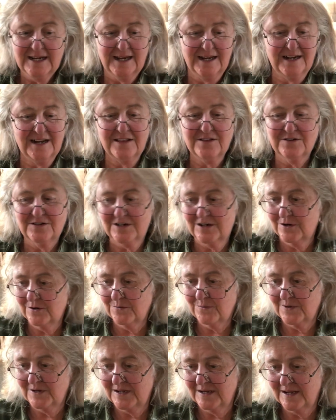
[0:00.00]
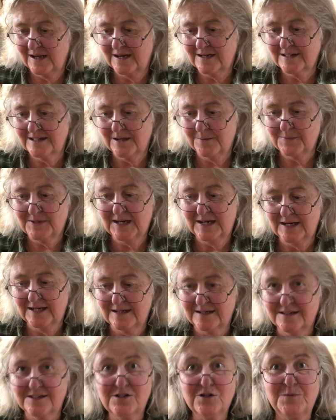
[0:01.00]
Another year we ended up
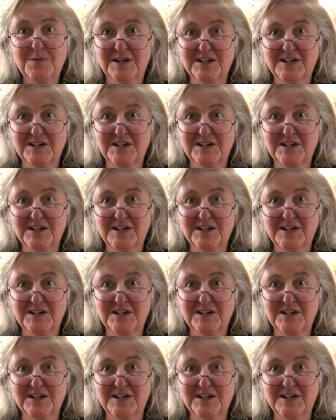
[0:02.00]
getting too